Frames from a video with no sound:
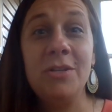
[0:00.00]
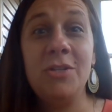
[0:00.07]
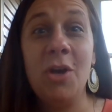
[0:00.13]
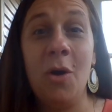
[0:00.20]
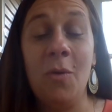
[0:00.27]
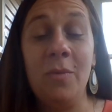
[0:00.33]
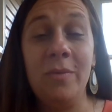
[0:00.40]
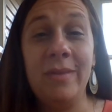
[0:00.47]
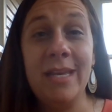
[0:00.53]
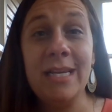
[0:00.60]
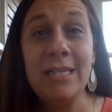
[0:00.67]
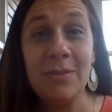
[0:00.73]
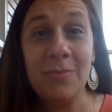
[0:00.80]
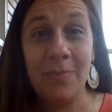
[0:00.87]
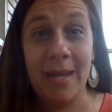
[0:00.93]
So
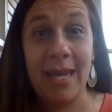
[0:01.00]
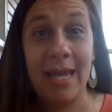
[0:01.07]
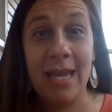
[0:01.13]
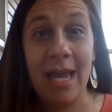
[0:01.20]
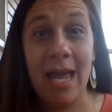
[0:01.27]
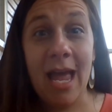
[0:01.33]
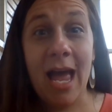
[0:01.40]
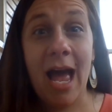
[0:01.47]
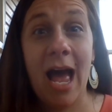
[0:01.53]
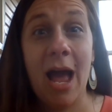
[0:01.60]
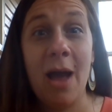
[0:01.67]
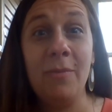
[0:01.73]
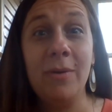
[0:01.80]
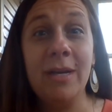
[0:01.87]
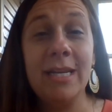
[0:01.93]
this week,
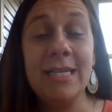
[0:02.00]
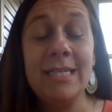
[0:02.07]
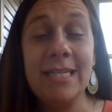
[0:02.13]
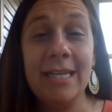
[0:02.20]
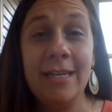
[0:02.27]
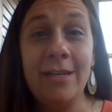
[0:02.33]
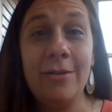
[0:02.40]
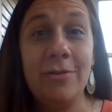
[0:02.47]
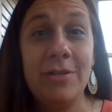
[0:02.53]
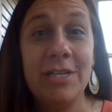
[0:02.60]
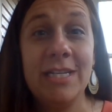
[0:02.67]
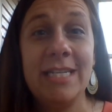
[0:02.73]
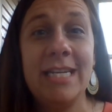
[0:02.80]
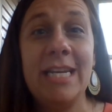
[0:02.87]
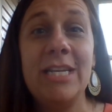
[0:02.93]
I will continue
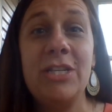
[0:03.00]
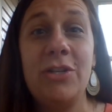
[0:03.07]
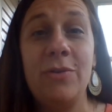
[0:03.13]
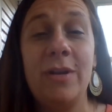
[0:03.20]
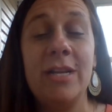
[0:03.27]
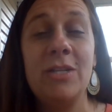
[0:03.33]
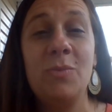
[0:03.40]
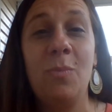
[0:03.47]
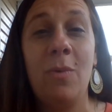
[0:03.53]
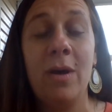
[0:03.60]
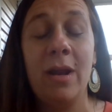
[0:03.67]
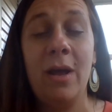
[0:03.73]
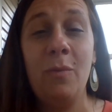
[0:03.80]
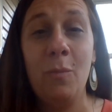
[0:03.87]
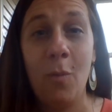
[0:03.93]
to see students
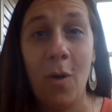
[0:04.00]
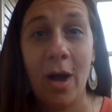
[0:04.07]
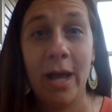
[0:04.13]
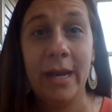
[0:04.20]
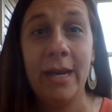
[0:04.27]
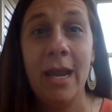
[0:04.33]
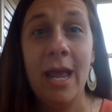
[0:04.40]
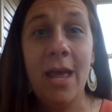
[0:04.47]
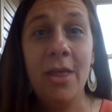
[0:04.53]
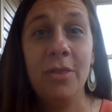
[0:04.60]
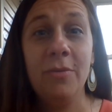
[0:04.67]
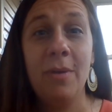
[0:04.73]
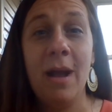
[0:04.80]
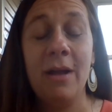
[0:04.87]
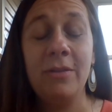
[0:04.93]
one-on-one
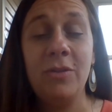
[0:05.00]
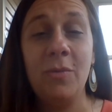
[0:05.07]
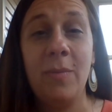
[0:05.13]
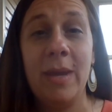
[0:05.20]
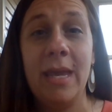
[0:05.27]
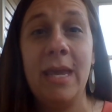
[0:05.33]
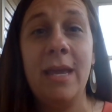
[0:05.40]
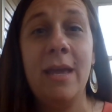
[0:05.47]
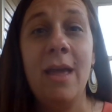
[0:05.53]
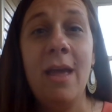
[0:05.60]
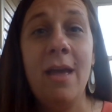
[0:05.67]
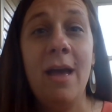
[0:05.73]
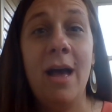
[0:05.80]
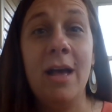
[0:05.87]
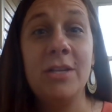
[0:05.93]
throughout the week
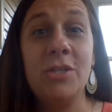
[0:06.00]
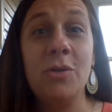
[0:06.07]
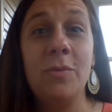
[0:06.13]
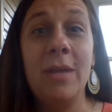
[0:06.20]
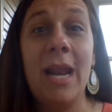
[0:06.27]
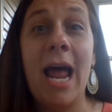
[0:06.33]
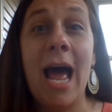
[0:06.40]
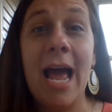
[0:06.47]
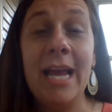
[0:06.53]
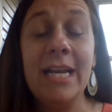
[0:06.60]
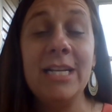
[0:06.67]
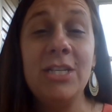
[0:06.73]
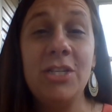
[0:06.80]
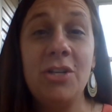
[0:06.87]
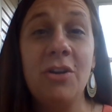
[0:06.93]
so that I
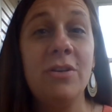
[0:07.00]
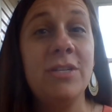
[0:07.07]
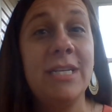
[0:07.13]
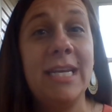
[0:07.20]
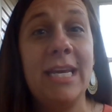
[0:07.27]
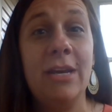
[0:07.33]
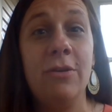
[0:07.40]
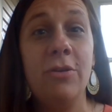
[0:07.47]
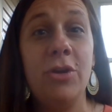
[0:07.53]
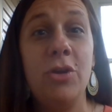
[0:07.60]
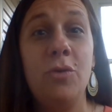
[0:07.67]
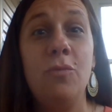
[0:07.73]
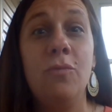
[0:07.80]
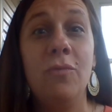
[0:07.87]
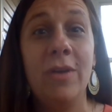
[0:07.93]
can start to hear
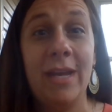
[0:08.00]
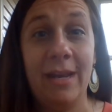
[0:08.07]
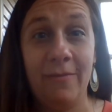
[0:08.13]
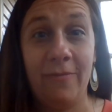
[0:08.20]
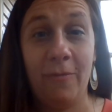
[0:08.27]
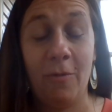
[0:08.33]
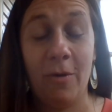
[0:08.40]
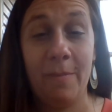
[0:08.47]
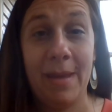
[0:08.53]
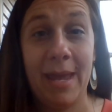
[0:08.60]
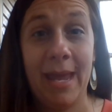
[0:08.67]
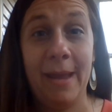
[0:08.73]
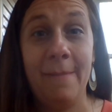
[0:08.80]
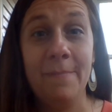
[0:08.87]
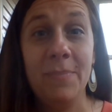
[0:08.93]
you read for
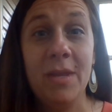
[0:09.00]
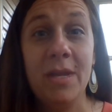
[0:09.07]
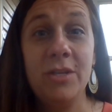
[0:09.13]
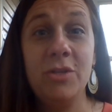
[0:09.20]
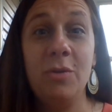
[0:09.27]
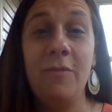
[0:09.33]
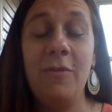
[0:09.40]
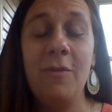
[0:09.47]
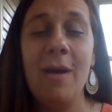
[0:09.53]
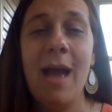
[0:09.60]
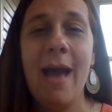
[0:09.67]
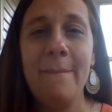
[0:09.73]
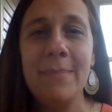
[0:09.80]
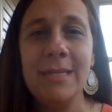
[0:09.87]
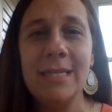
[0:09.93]
me. So if you
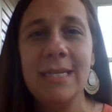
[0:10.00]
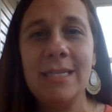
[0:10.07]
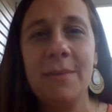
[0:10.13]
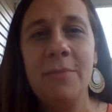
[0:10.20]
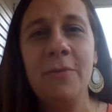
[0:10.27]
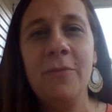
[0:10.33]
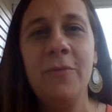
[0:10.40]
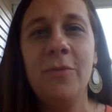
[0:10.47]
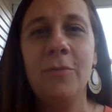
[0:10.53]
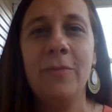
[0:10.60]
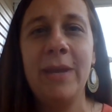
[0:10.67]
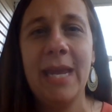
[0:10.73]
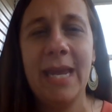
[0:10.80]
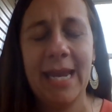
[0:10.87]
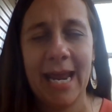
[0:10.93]
have Mrs. Summer for
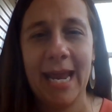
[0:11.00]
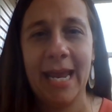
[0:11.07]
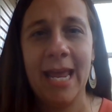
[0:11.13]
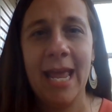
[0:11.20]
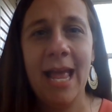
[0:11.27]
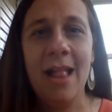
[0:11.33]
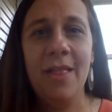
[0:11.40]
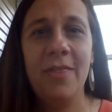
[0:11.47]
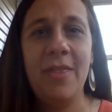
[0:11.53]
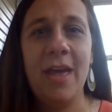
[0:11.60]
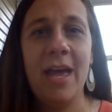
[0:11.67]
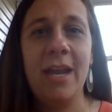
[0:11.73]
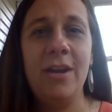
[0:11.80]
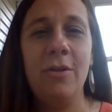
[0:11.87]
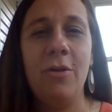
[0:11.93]
reading,
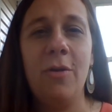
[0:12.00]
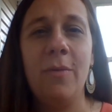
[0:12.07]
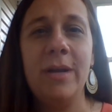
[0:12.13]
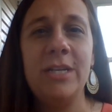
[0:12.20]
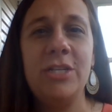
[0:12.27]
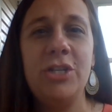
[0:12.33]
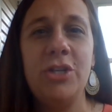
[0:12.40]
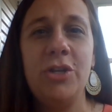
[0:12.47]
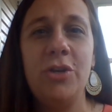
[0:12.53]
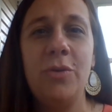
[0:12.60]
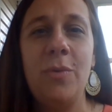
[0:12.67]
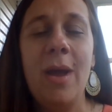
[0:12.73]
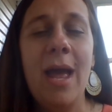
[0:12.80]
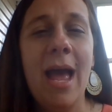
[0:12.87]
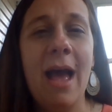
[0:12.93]
then you're going
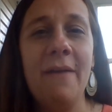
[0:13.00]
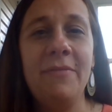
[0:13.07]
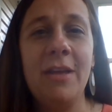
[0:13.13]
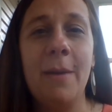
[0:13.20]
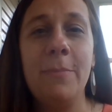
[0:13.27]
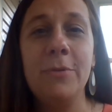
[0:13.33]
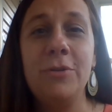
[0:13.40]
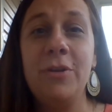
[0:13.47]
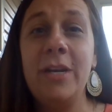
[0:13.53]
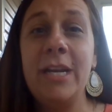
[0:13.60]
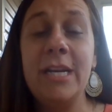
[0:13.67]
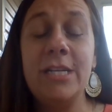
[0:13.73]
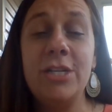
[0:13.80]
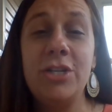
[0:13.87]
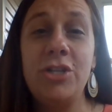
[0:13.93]
to have the
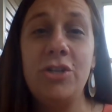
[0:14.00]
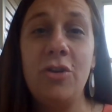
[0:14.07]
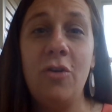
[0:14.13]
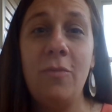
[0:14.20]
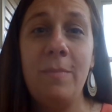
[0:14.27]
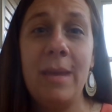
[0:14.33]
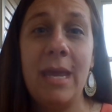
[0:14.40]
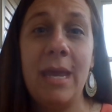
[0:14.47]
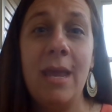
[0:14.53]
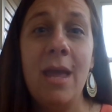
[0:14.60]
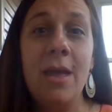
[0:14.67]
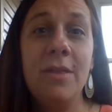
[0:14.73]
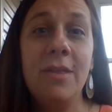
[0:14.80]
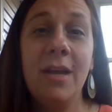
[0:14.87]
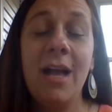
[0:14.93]
opportunity to show me
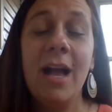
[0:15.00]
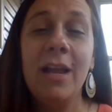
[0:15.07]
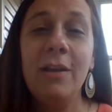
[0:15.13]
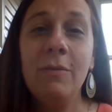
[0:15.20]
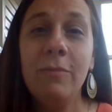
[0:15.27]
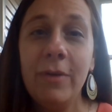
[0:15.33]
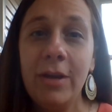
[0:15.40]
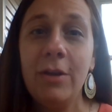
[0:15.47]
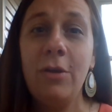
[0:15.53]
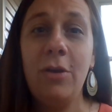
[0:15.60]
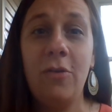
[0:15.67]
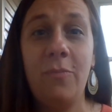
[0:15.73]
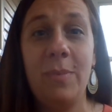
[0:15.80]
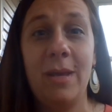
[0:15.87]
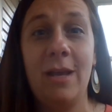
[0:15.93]
the kind of reader
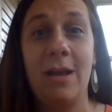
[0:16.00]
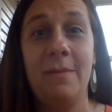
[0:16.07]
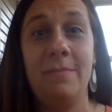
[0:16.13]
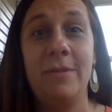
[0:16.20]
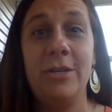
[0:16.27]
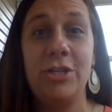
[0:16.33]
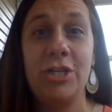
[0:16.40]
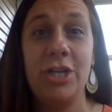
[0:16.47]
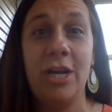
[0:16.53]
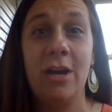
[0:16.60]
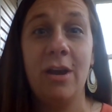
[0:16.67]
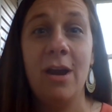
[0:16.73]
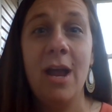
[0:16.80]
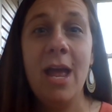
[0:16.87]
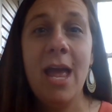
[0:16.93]
you've become this
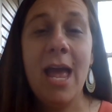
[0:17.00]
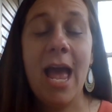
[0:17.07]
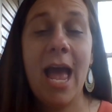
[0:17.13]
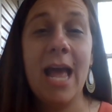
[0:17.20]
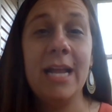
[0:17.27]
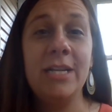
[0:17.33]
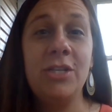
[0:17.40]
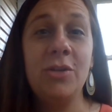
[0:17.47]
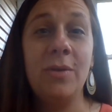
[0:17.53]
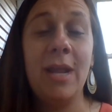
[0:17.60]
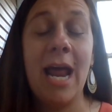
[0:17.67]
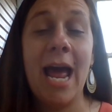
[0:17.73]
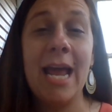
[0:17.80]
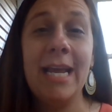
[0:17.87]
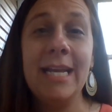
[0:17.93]
year. And so
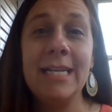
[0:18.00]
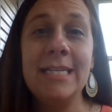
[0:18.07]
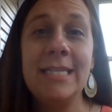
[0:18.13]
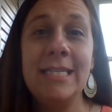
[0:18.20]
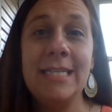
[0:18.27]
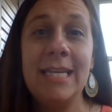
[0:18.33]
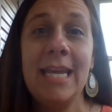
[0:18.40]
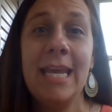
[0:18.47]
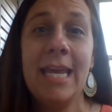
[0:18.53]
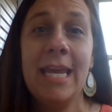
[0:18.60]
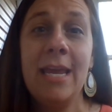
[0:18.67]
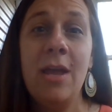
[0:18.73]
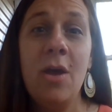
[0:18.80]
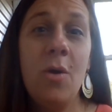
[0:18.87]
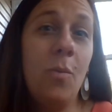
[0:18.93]
that I can
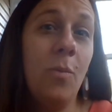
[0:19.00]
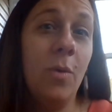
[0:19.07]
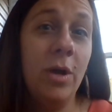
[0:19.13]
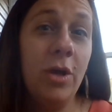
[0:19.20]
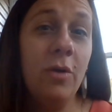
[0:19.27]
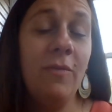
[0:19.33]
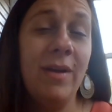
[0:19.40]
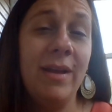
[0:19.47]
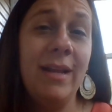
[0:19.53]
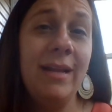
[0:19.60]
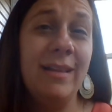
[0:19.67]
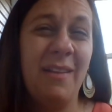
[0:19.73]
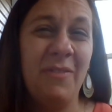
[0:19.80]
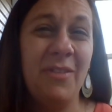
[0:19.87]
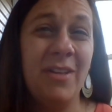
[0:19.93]
see what your
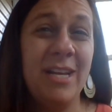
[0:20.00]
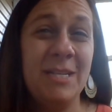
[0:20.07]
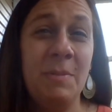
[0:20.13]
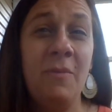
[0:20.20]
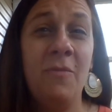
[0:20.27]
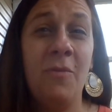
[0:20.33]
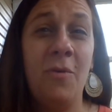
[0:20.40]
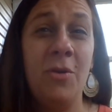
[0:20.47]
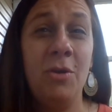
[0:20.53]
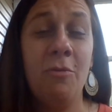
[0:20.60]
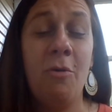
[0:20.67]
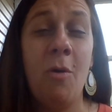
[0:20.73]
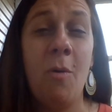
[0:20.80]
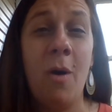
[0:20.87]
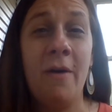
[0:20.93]
reading level is before
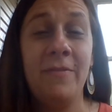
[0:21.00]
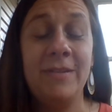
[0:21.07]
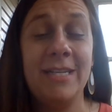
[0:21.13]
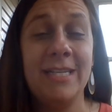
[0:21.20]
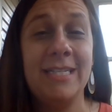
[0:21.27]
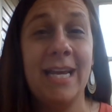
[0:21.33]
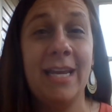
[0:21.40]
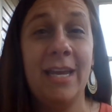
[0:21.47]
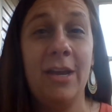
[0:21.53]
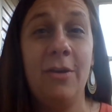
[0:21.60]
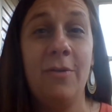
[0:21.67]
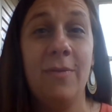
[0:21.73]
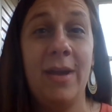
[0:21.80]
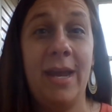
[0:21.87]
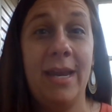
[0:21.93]
you go off to
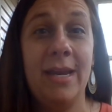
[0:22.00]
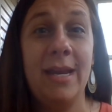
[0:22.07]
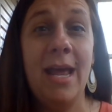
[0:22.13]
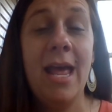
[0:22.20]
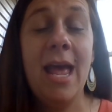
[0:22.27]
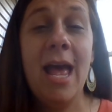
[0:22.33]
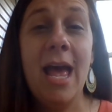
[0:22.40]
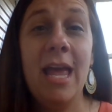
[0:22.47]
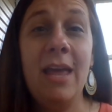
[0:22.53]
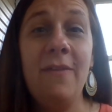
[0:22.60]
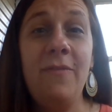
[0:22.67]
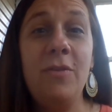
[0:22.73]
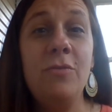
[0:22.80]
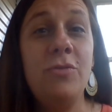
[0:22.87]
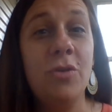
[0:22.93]
second grade.
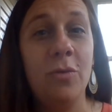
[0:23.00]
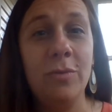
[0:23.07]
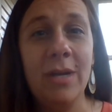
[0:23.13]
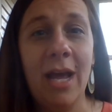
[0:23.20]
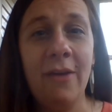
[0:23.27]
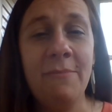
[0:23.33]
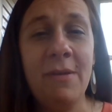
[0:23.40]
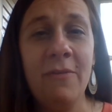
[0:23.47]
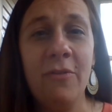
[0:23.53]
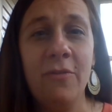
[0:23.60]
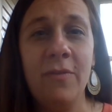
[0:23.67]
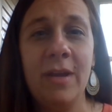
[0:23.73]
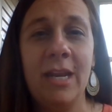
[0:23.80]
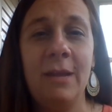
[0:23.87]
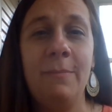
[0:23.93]
If you don't have me
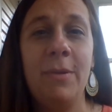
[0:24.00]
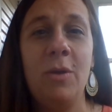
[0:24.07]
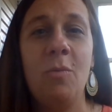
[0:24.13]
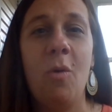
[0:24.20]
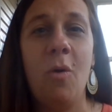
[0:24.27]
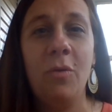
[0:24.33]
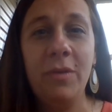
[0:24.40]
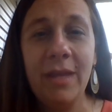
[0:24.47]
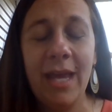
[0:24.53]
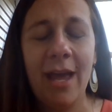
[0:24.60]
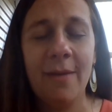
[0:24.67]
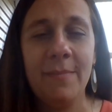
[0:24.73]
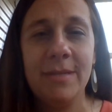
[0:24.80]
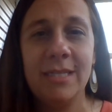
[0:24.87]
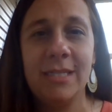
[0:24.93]
for reading, but you only
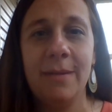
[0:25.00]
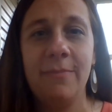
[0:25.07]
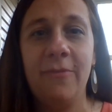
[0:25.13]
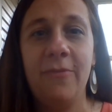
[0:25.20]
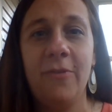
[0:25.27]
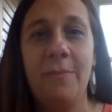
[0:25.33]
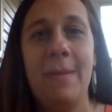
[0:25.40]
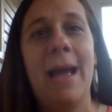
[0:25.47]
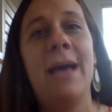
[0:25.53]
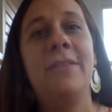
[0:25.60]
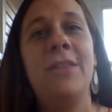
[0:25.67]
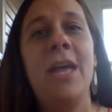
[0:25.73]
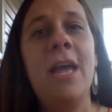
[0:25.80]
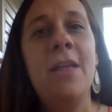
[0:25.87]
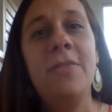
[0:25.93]
have Mrs. Summer for
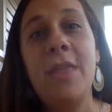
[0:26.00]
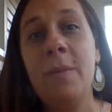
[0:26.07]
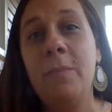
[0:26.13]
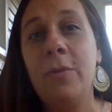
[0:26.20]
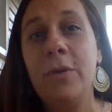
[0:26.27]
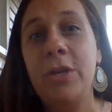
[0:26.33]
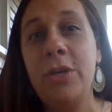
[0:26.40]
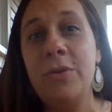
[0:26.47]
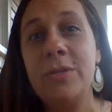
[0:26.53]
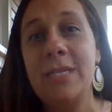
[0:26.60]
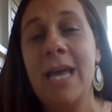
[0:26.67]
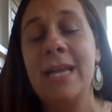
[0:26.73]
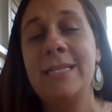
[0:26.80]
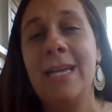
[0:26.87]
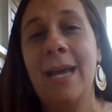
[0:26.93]
math, then we'll use
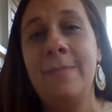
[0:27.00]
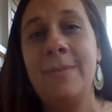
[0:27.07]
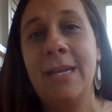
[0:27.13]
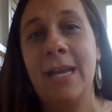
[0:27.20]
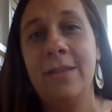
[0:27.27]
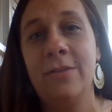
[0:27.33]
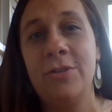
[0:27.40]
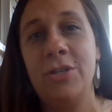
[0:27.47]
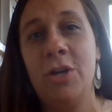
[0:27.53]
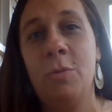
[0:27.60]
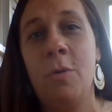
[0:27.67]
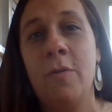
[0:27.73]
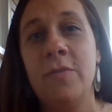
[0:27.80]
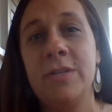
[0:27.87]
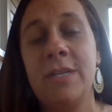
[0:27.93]
that time together to
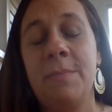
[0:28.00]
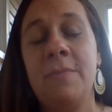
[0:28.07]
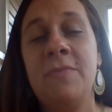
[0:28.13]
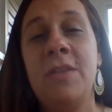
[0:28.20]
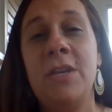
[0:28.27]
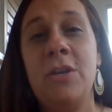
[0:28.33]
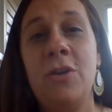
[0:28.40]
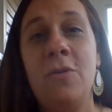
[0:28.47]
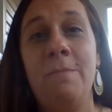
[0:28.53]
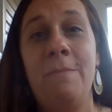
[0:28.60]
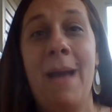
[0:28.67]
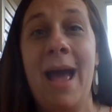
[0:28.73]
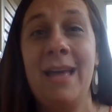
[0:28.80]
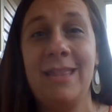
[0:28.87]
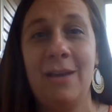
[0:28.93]
go over some of the new
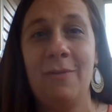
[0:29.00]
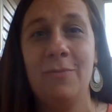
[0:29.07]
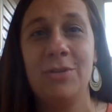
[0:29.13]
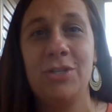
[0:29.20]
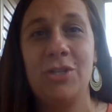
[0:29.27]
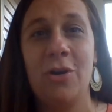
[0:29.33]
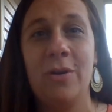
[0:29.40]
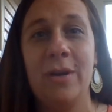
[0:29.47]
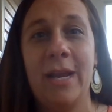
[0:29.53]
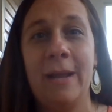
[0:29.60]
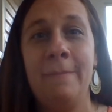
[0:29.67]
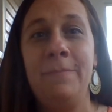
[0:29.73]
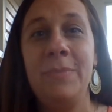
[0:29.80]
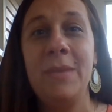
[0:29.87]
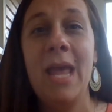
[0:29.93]
math that we're
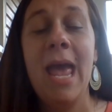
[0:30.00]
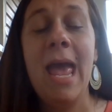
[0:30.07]
starting.